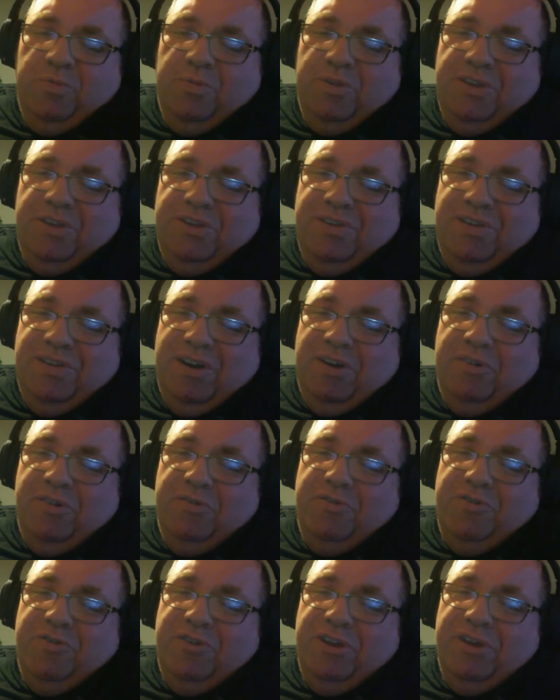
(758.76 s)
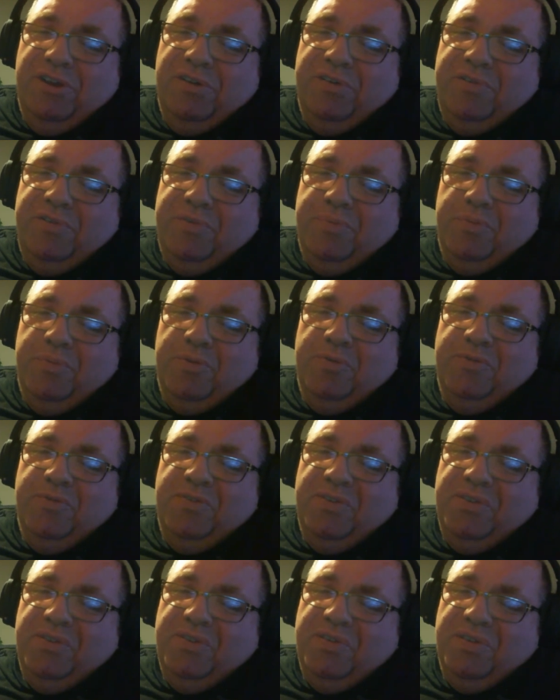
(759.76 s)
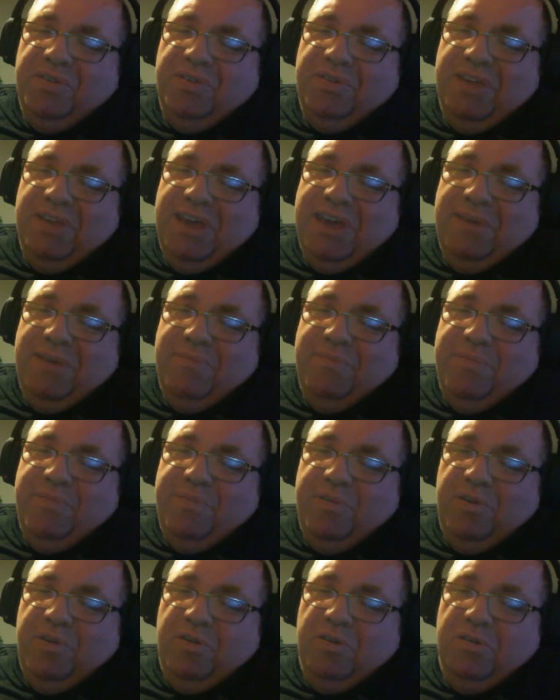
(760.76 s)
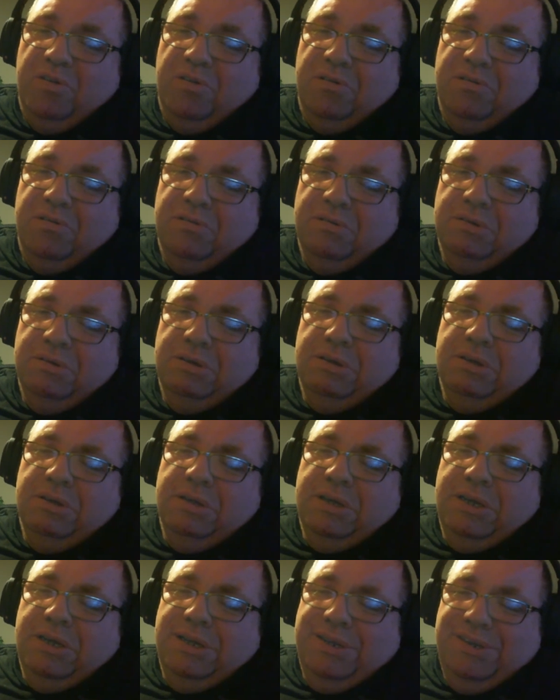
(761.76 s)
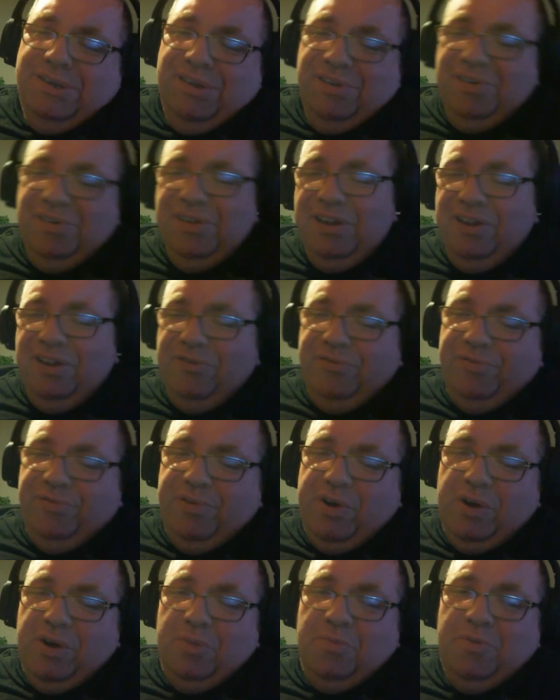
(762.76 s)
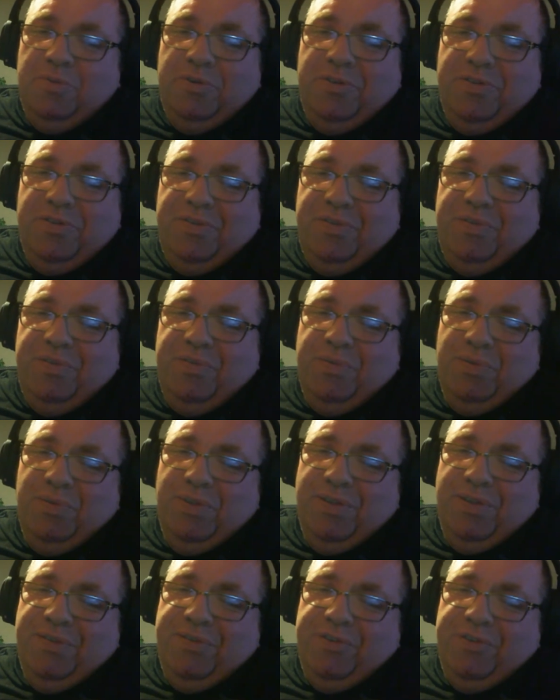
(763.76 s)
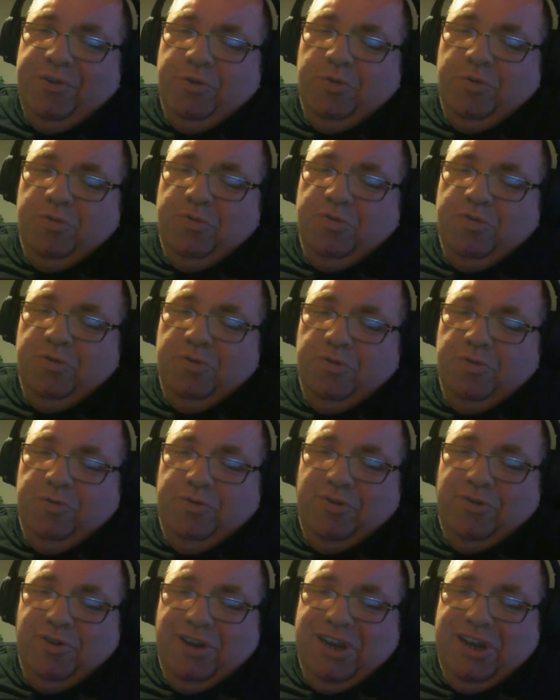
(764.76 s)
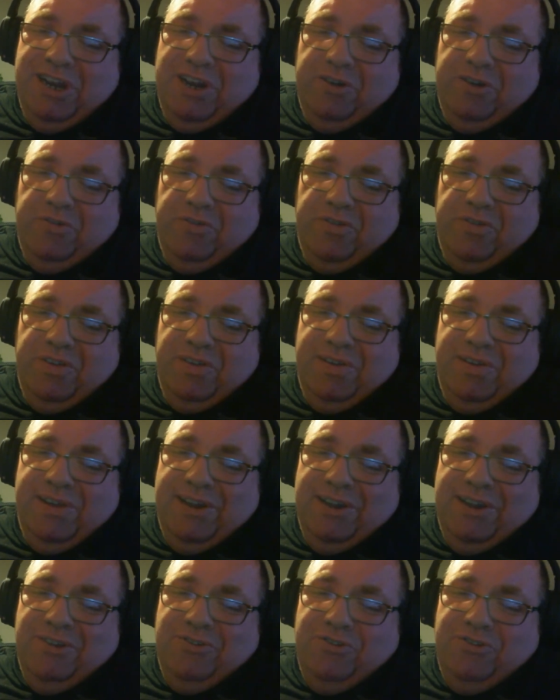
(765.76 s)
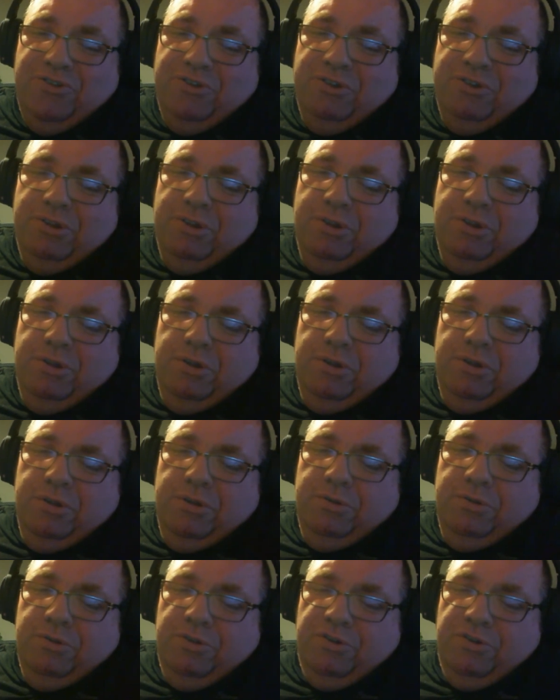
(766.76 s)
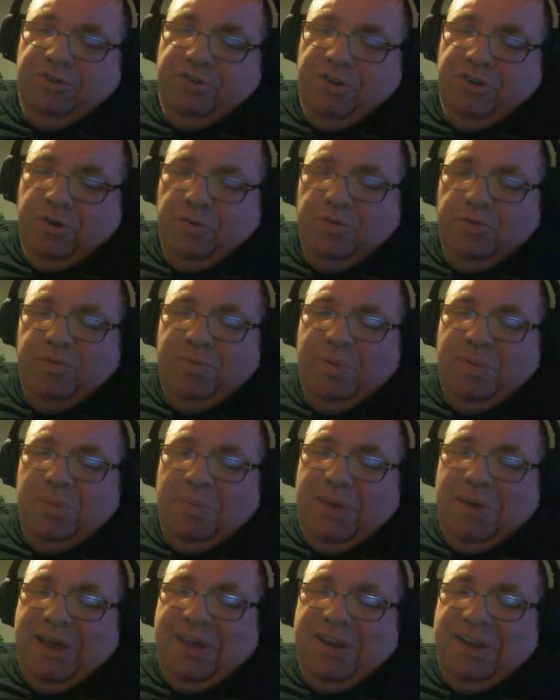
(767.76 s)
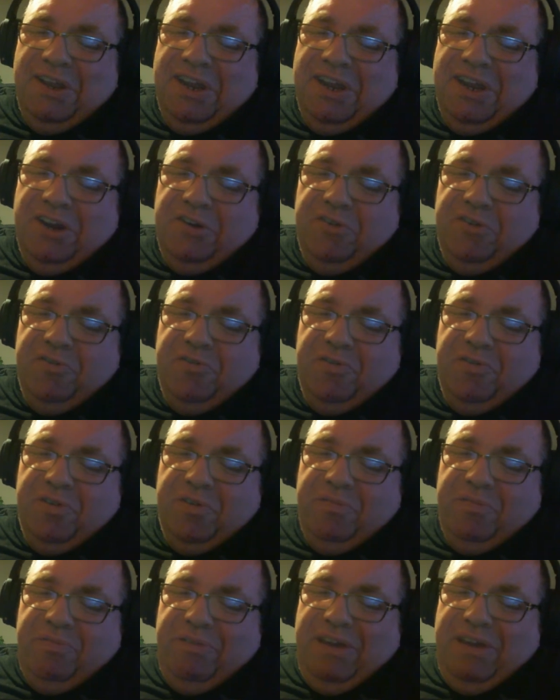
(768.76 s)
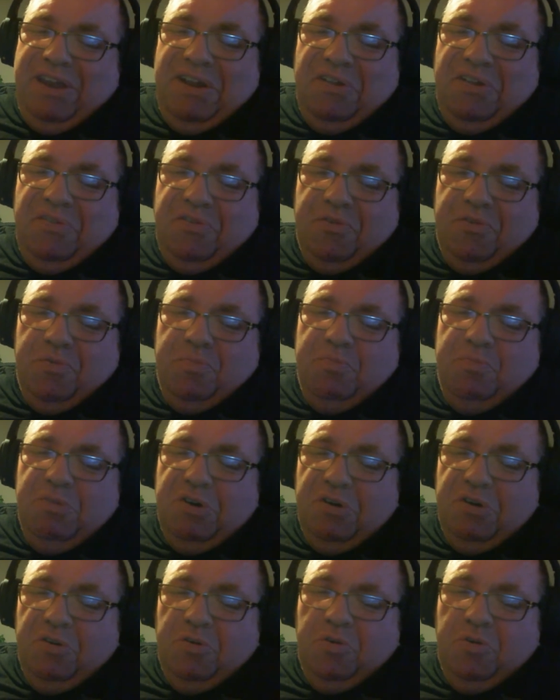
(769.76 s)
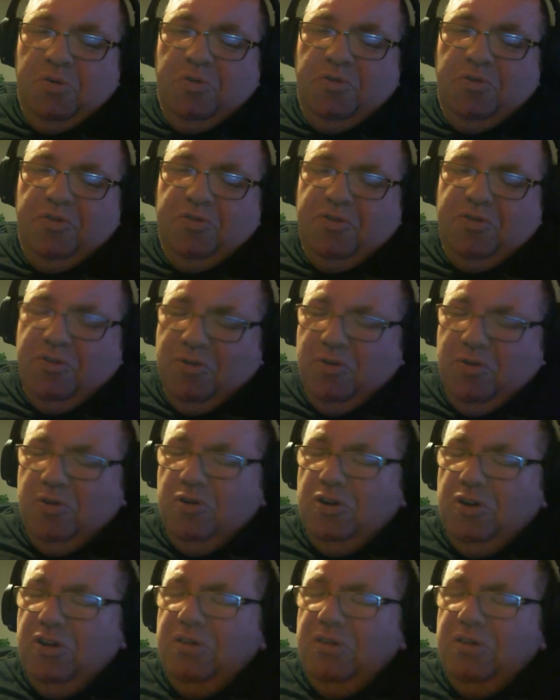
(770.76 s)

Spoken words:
territory. I suppose it's the same for the tillage farmer that's sowing 100 acres of tillage. There's going to be bad acres in a field somewhere or other. So look,